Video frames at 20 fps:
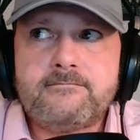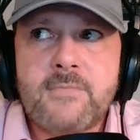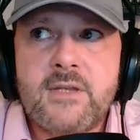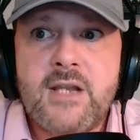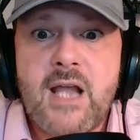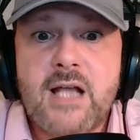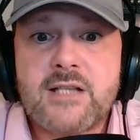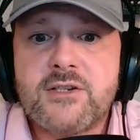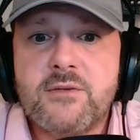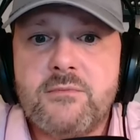
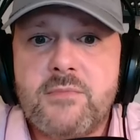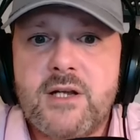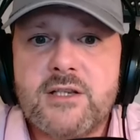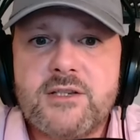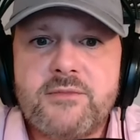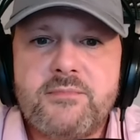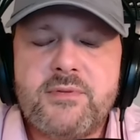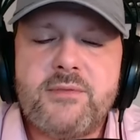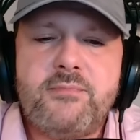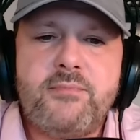not so
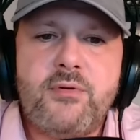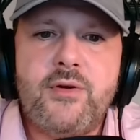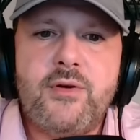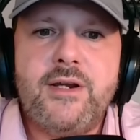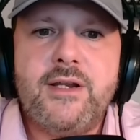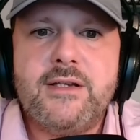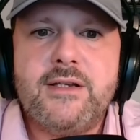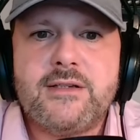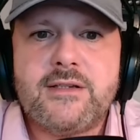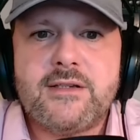much. But the point
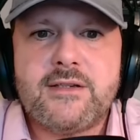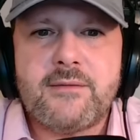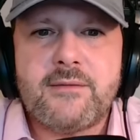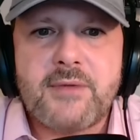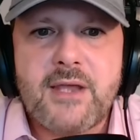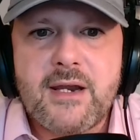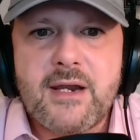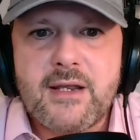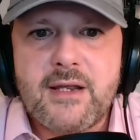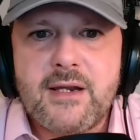is I'm
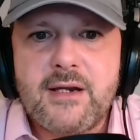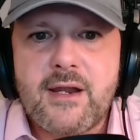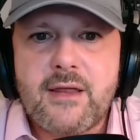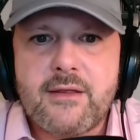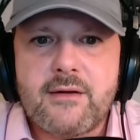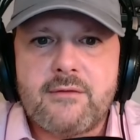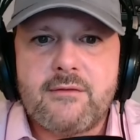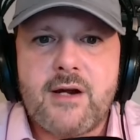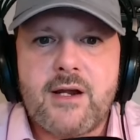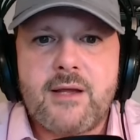getting
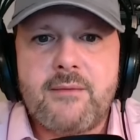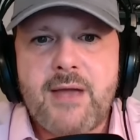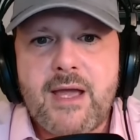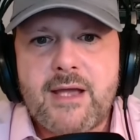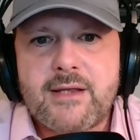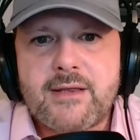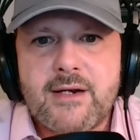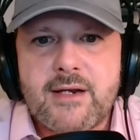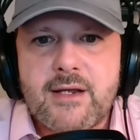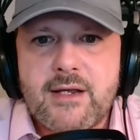another running
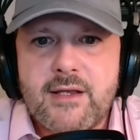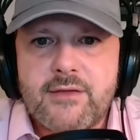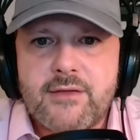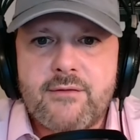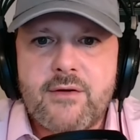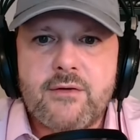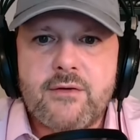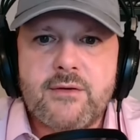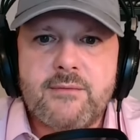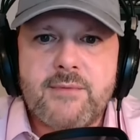back that I can
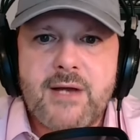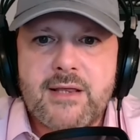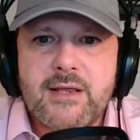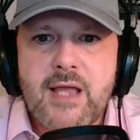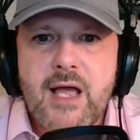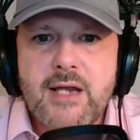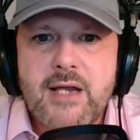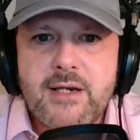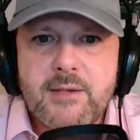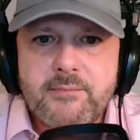throw into my
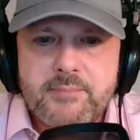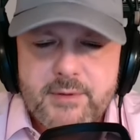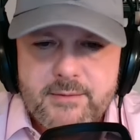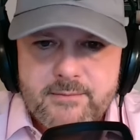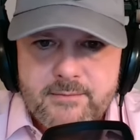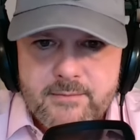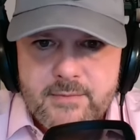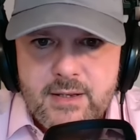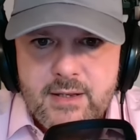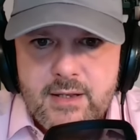lineup,
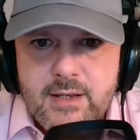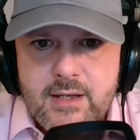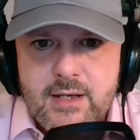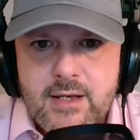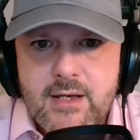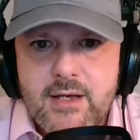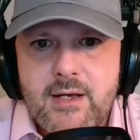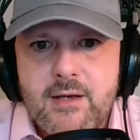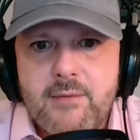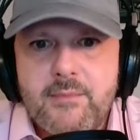
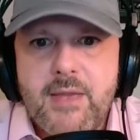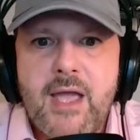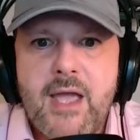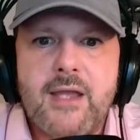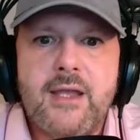and